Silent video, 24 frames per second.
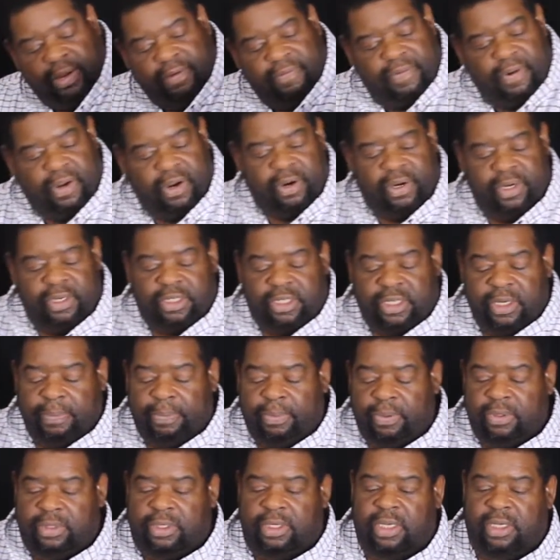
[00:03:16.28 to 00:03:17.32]
Very
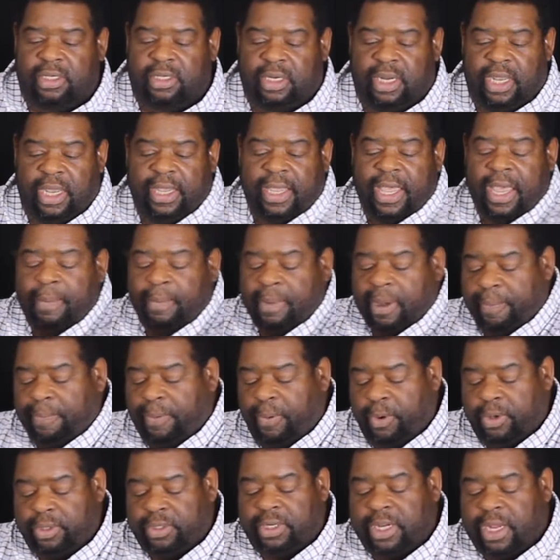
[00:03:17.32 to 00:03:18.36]
simple seasoning. I got my
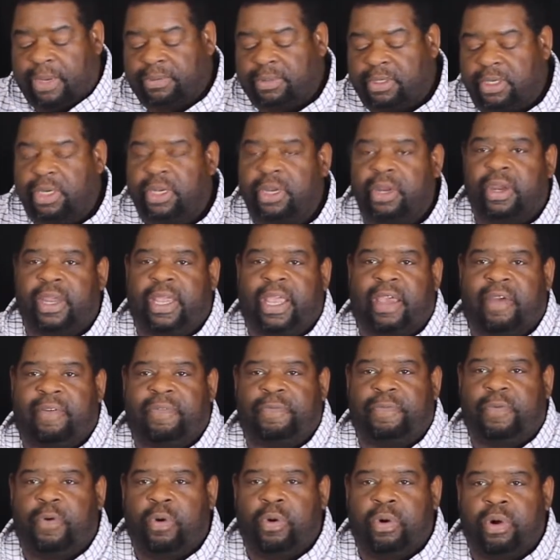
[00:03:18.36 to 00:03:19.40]
pork chops in here. I got
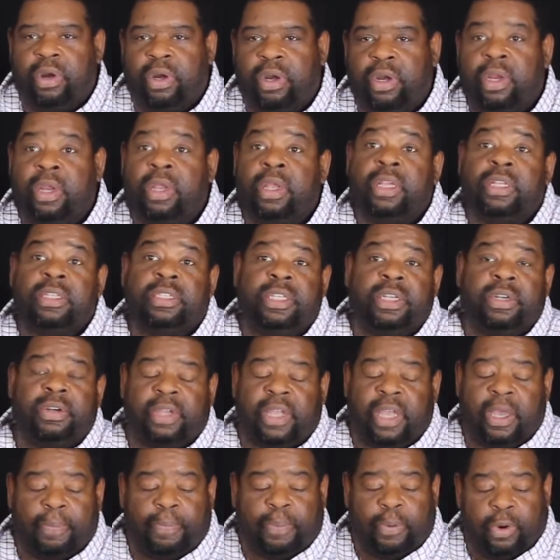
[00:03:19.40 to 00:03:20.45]
4 center
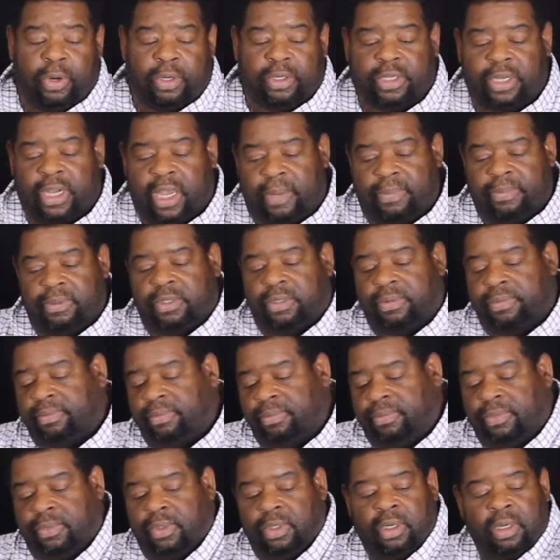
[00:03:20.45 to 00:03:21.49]
cut pork chops.
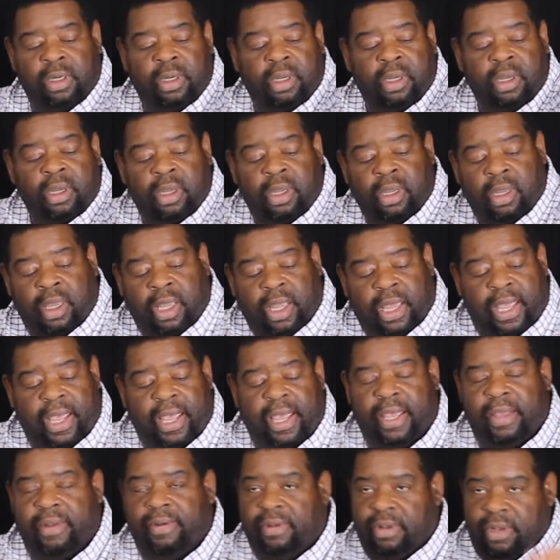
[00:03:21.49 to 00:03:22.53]

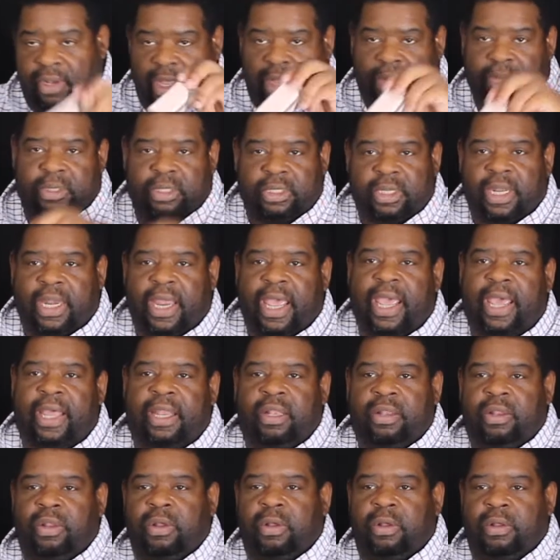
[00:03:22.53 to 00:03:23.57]
And I'm just gonna
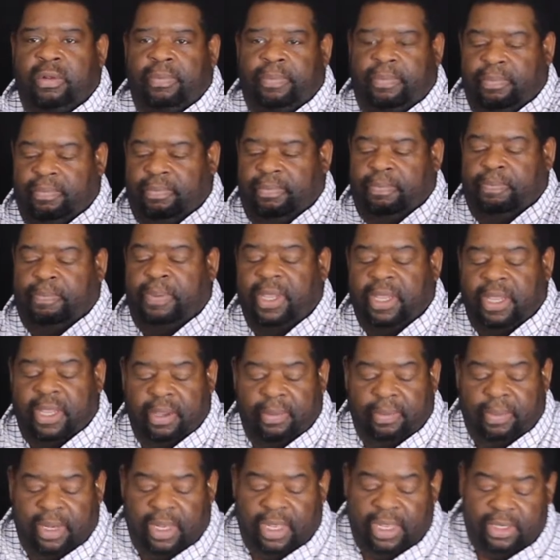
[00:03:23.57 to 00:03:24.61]
add a little pink
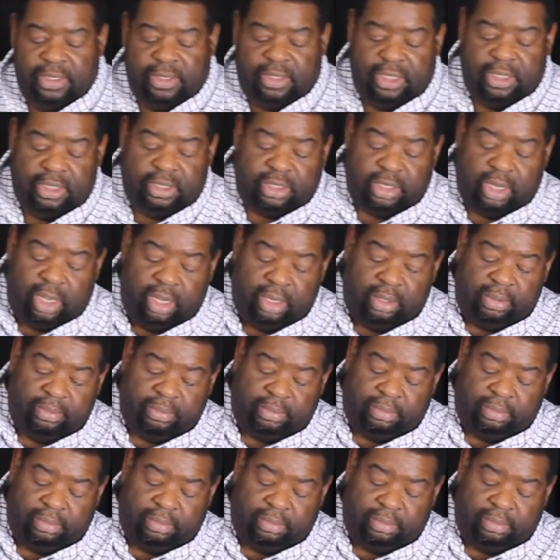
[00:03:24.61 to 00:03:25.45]
Himalayan sea salt.